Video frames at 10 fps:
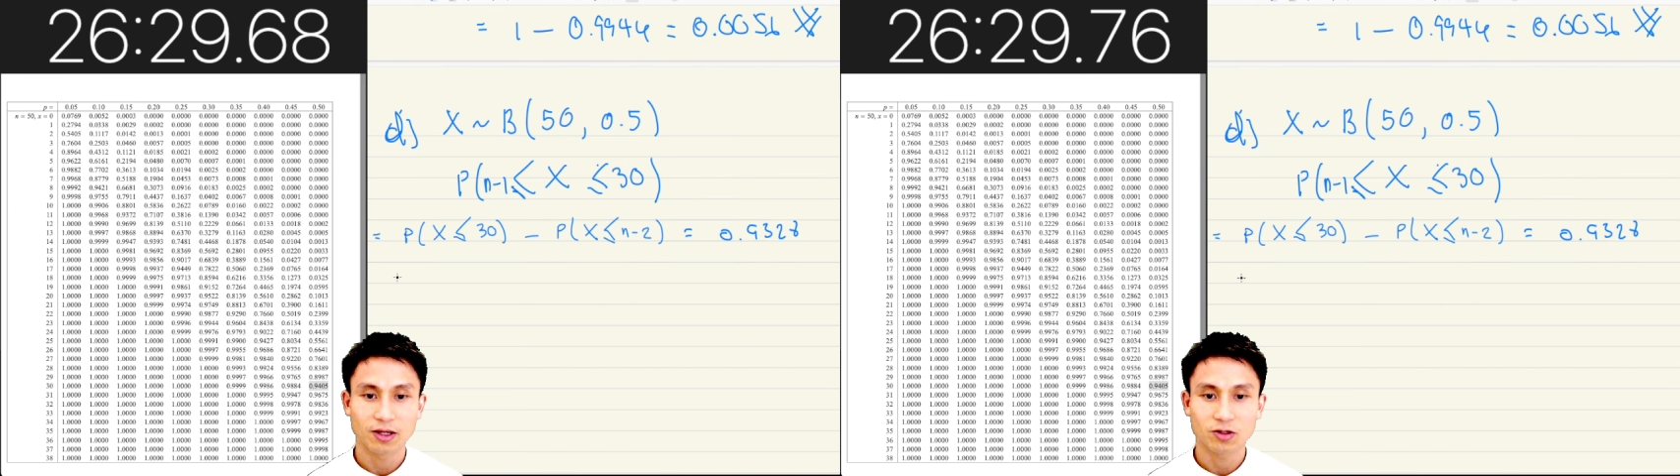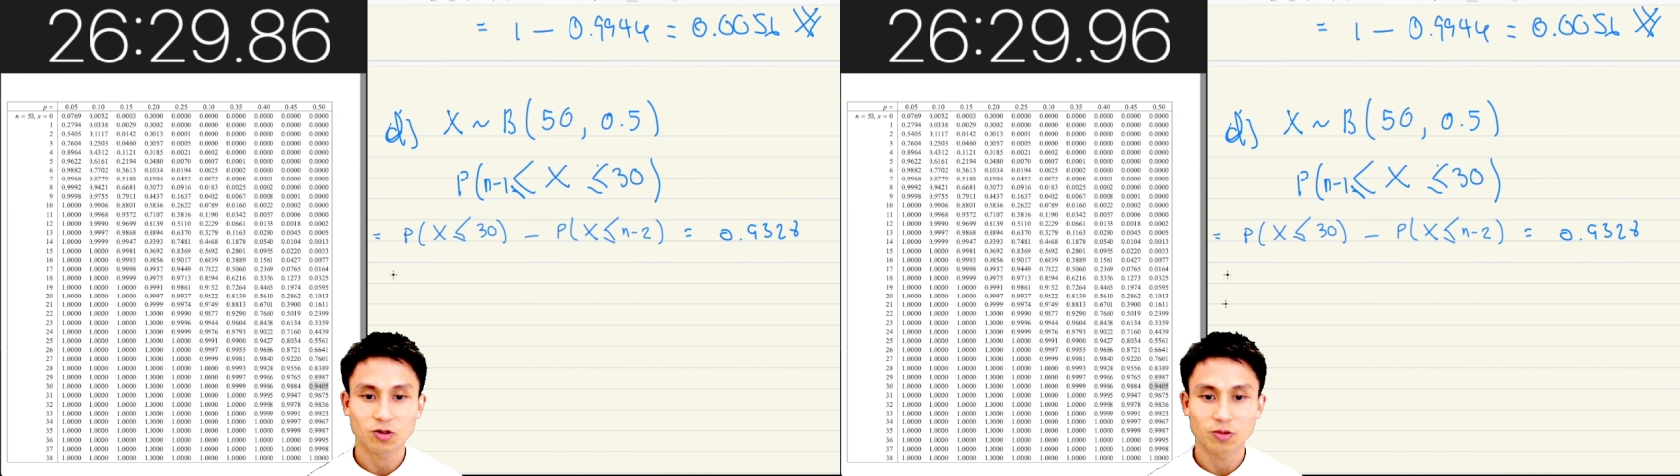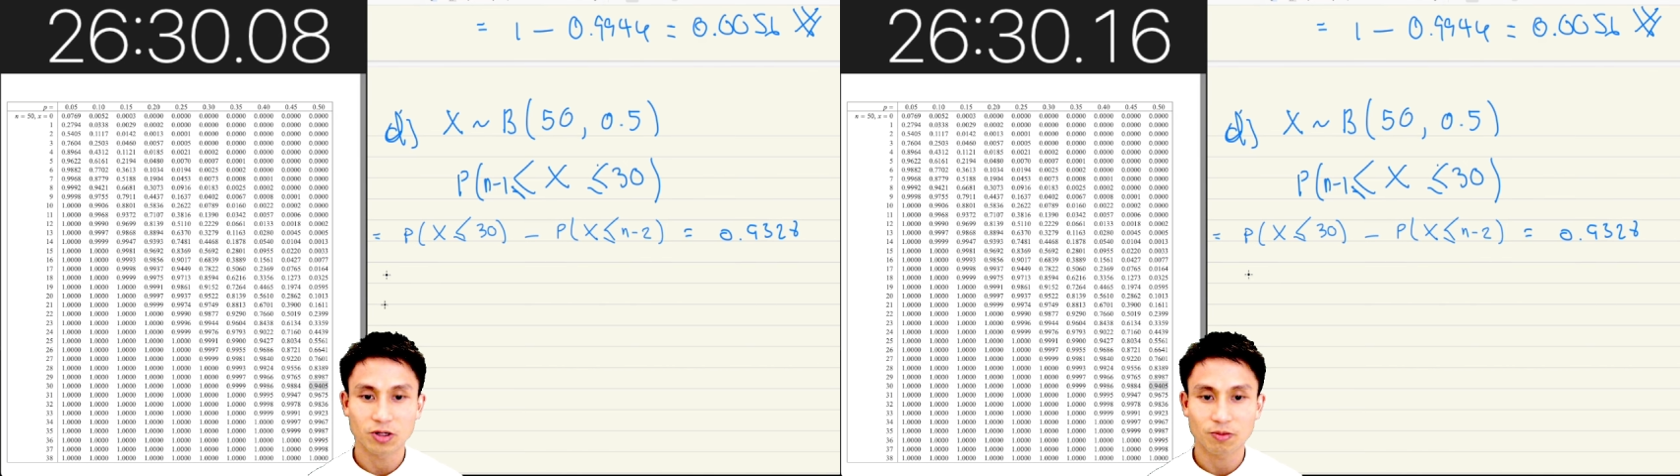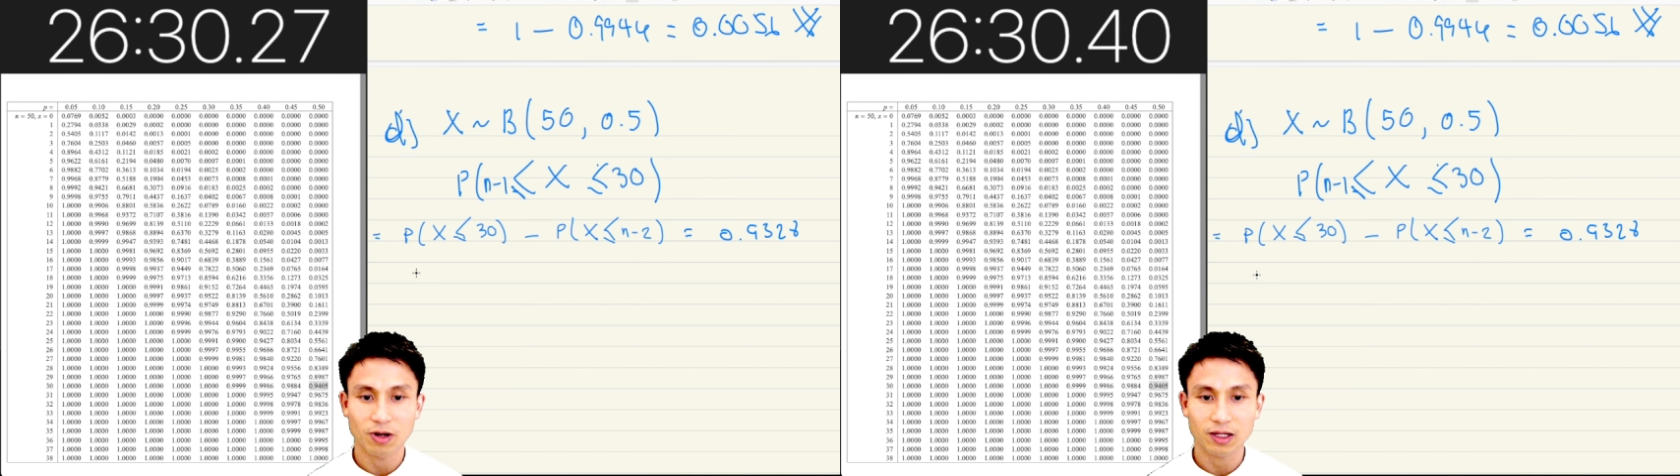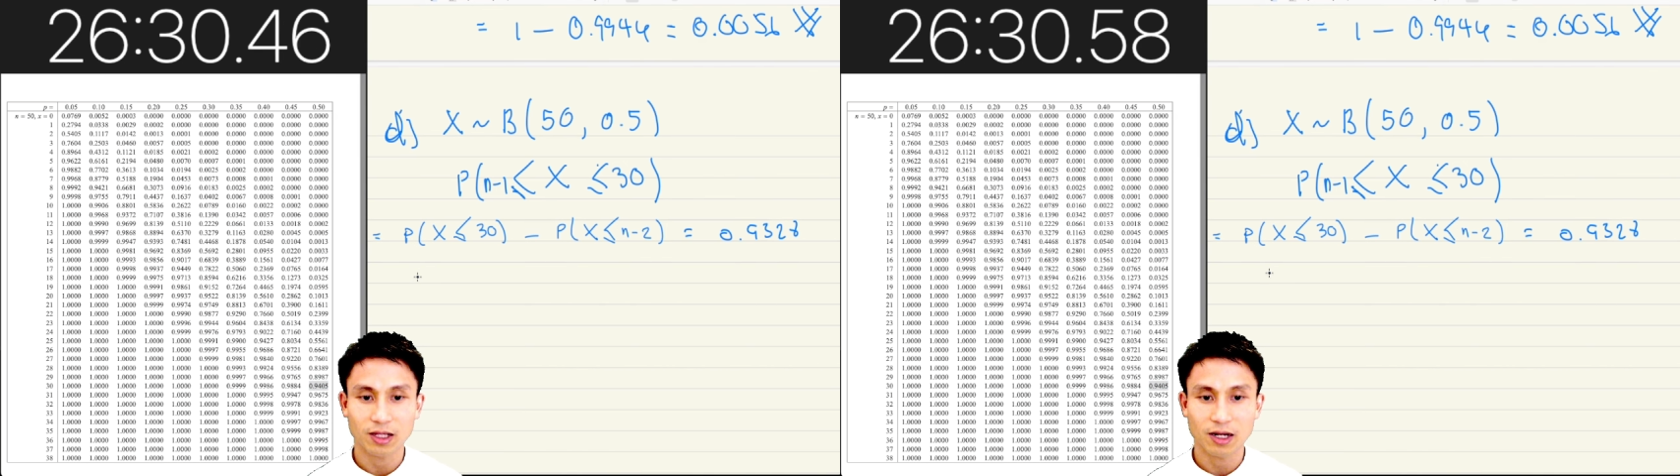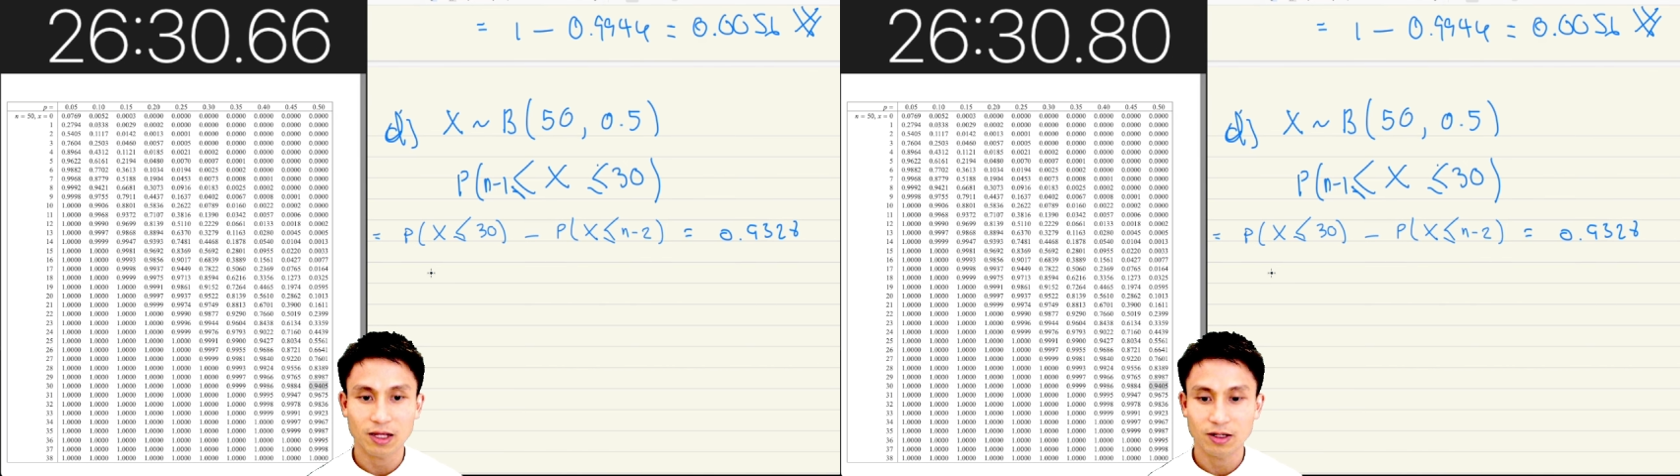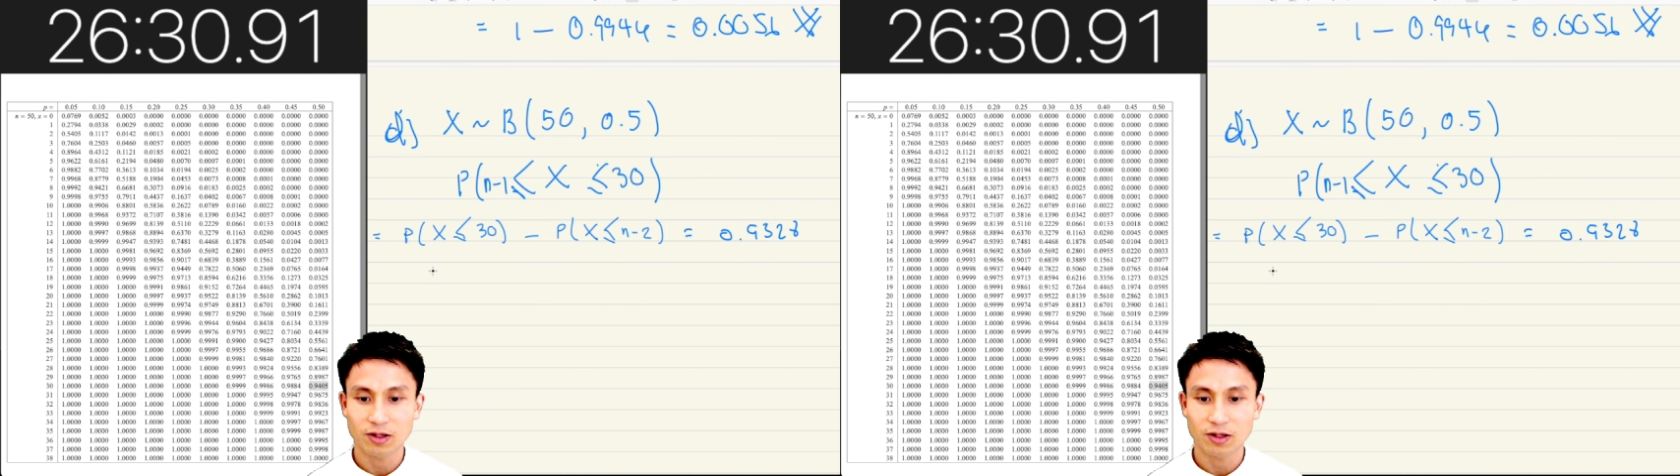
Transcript: So I'm going to plug that in.